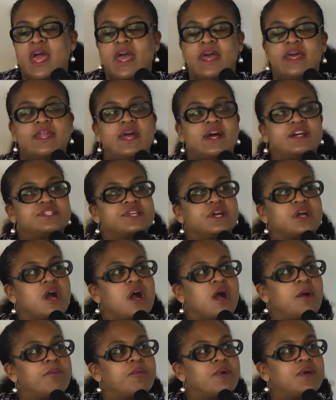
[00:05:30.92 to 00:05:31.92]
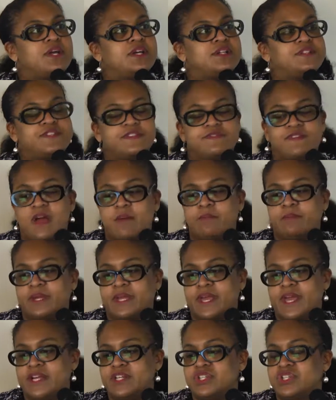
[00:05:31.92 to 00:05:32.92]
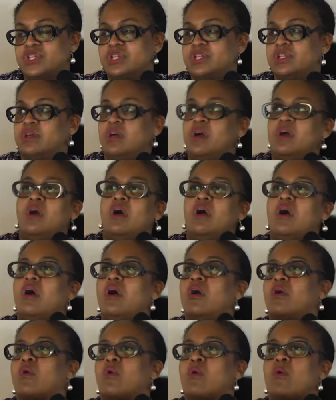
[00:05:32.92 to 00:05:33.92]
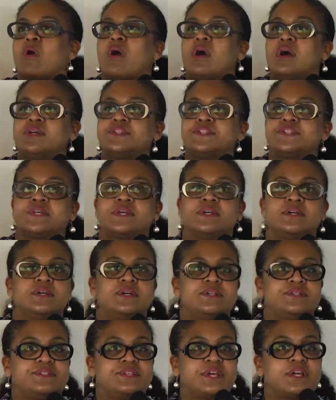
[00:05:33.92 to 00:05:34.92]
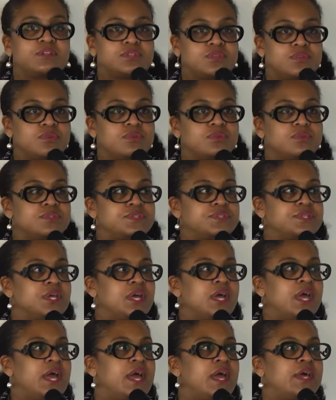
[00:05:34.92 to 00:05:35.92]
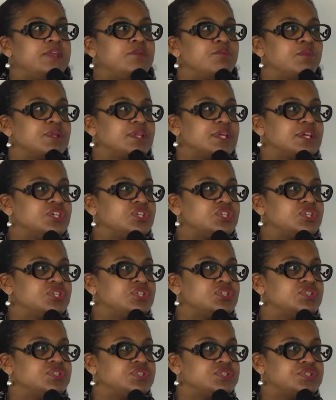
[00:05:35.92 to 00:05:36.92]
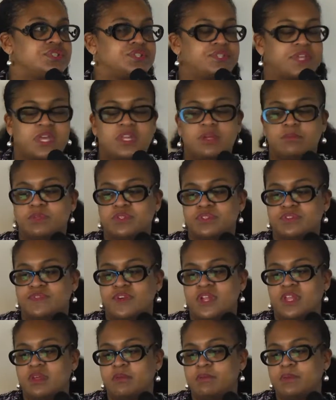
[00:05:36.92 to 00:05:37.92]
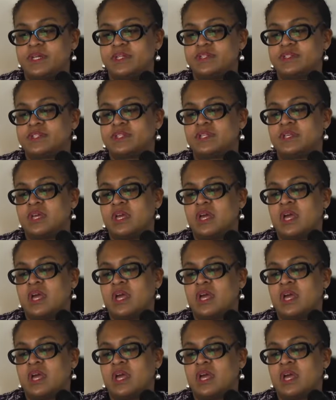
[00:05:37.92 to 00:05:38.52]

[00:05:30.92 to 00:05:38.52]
It has a comprehensive application across sectors and in relation to sustainable development.